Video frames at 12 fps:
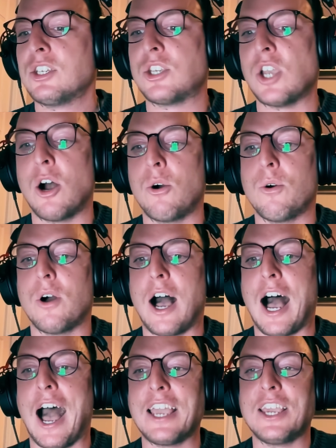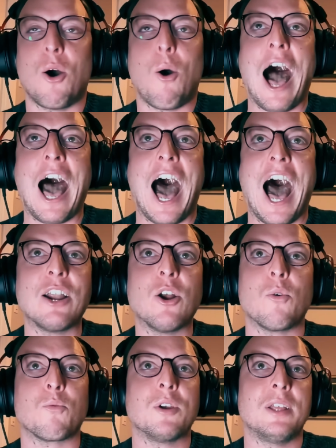So, uh, you know, I, I
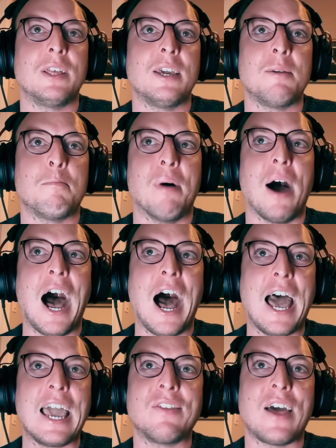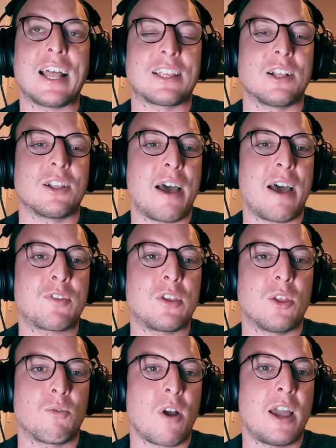don't really buy deny that the left
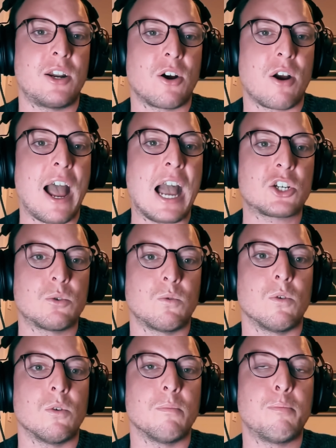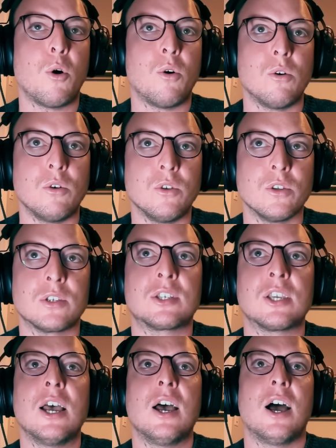and the right are actual poles